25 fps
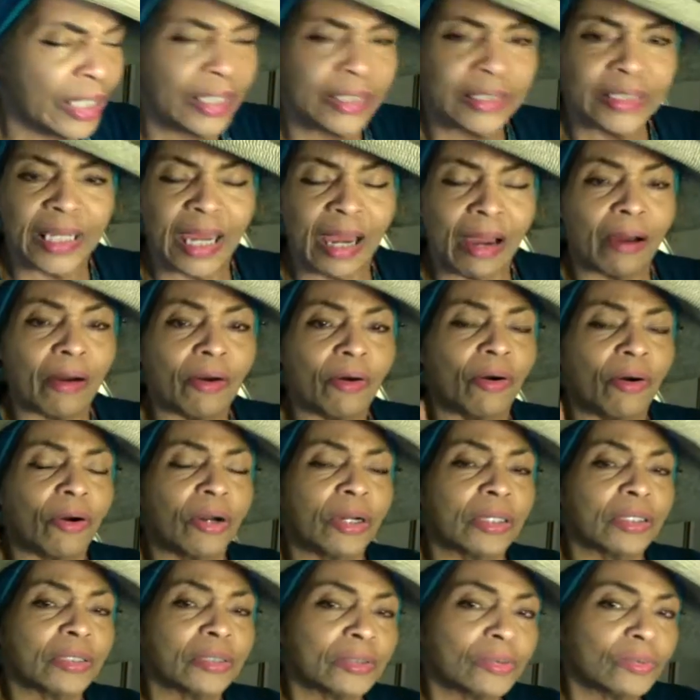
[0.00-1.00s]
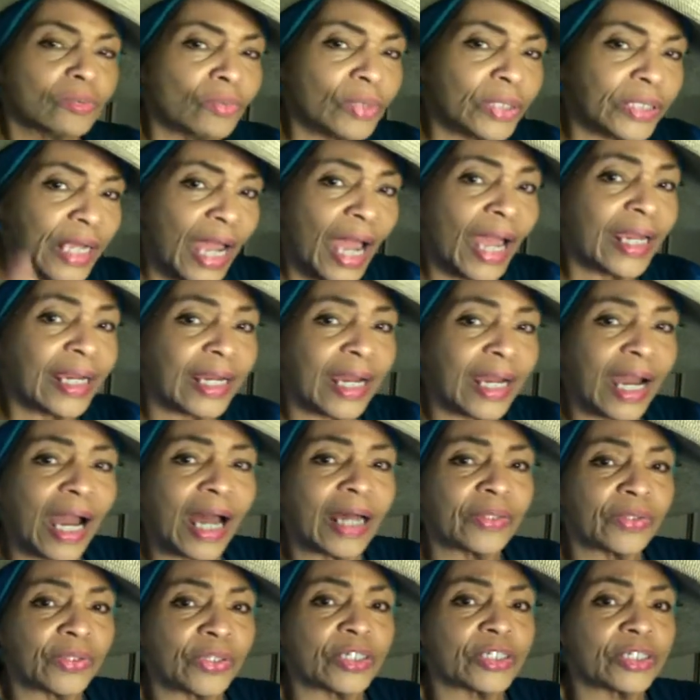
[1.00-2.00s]
Now, when I got
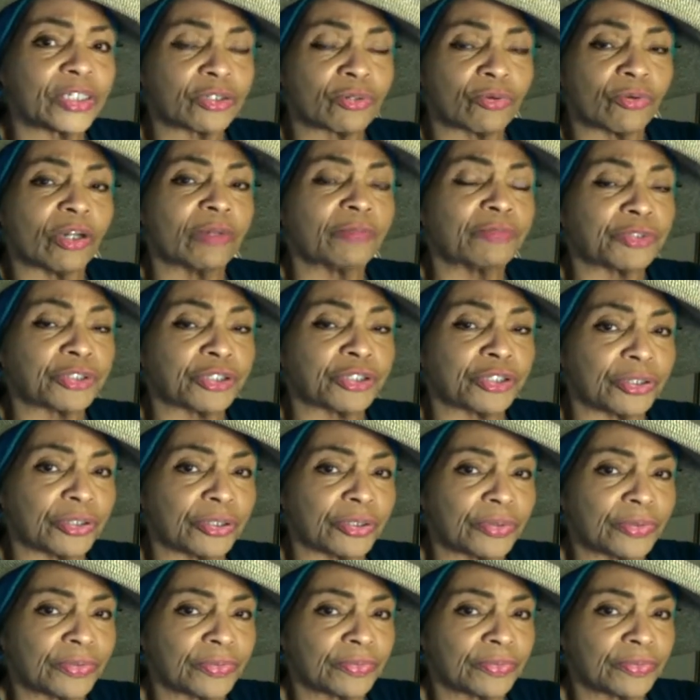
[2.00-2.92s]
this scripture,